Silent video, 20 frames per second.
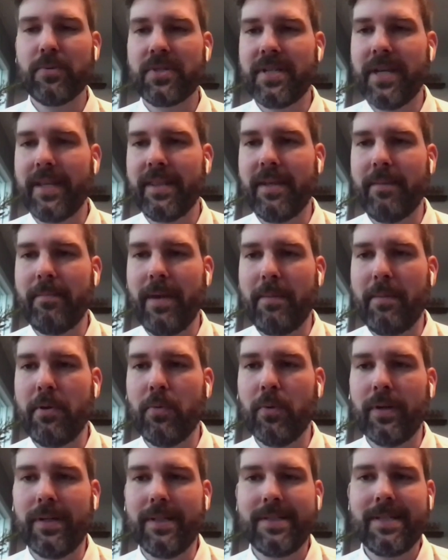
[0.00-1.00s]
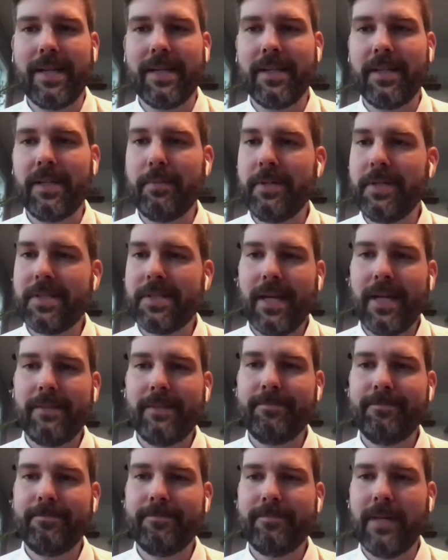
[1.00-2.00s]
things were said that maybe weren't intended to be
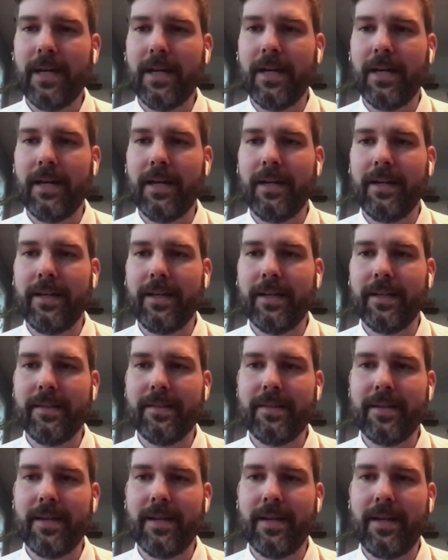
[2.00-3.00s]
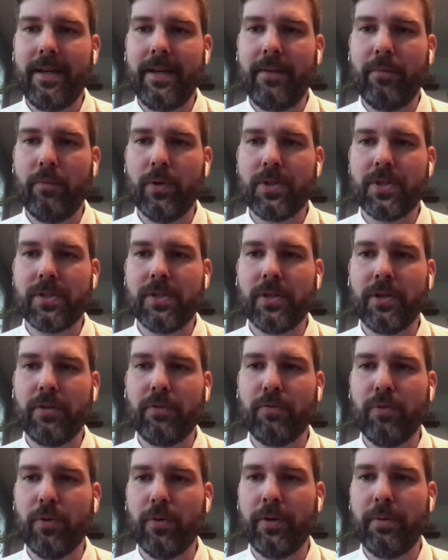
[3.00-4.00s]
said. Uh, and uh, and we're
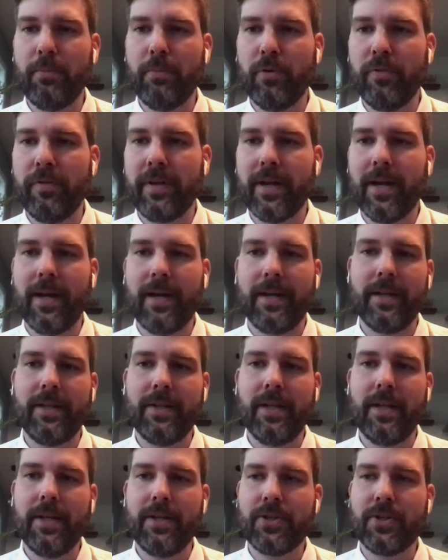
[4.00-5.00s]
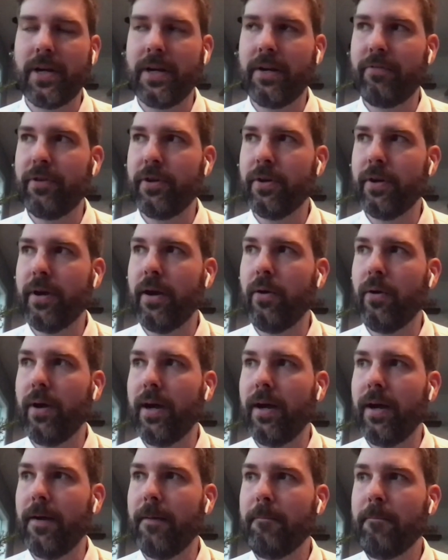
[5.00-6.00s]
just looking forward and moving on and, and trying to
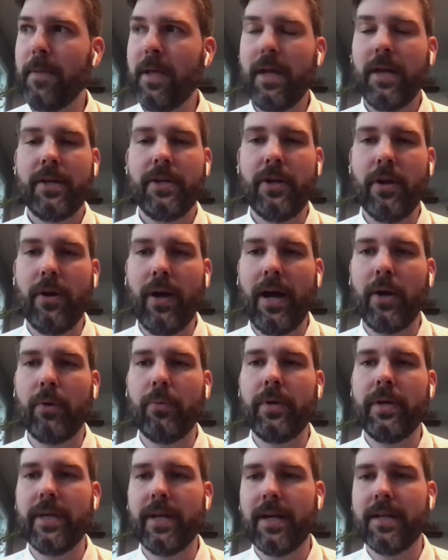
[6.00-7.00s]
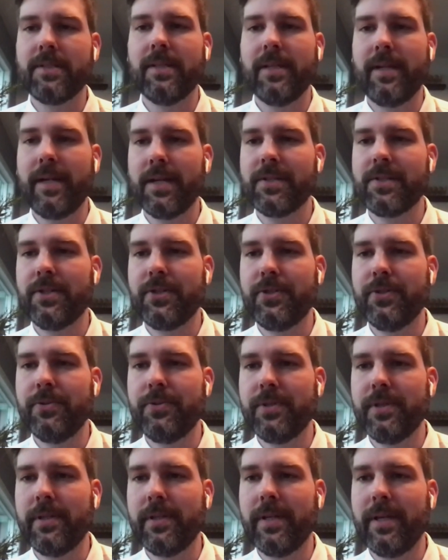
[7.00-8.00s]
figure out, you know, how do we get onto the
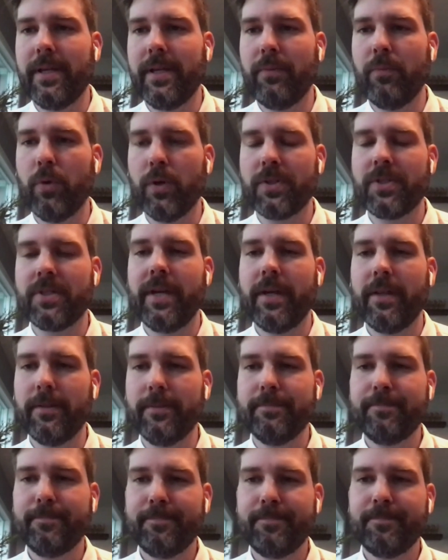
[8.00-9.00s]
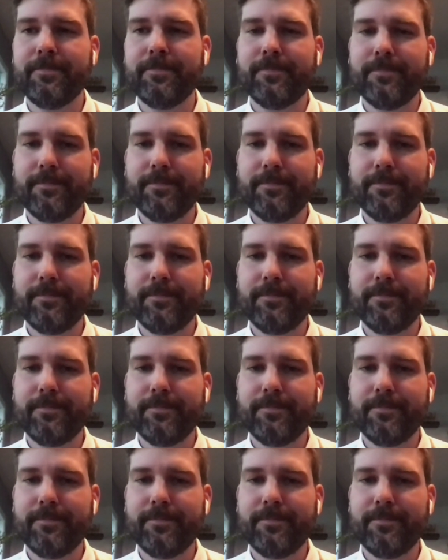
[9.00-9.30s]
next issues and, and work together.